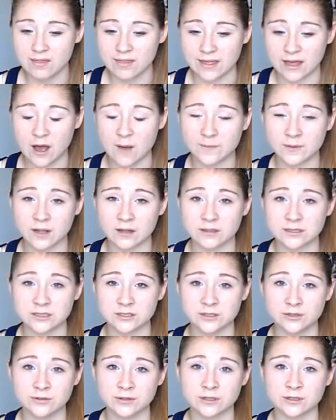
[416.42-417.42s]
They helped all us
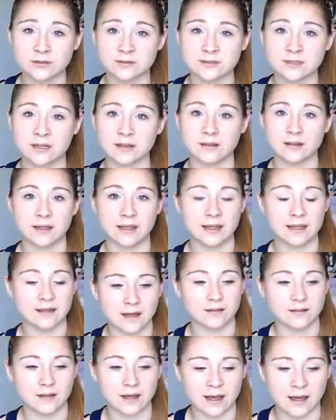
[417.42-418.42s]
new girls.
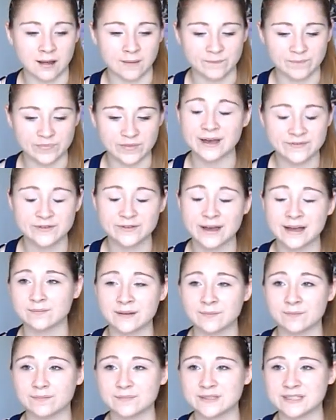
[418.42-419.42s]
If you had
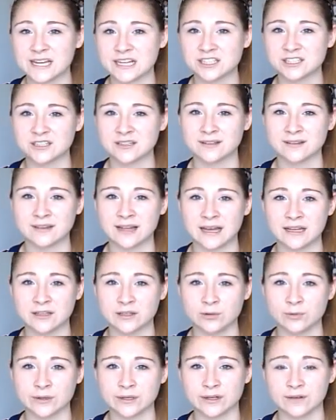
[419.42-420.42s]
a section that
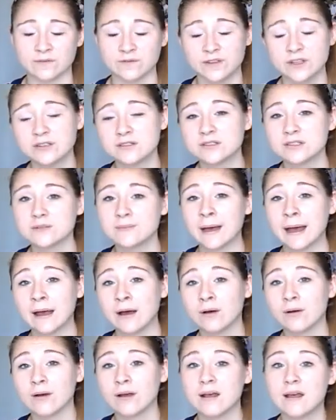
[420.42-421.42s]
you were confused
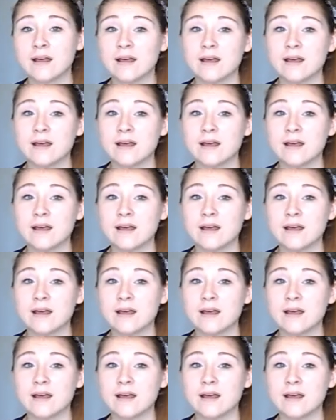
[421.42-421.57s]
about,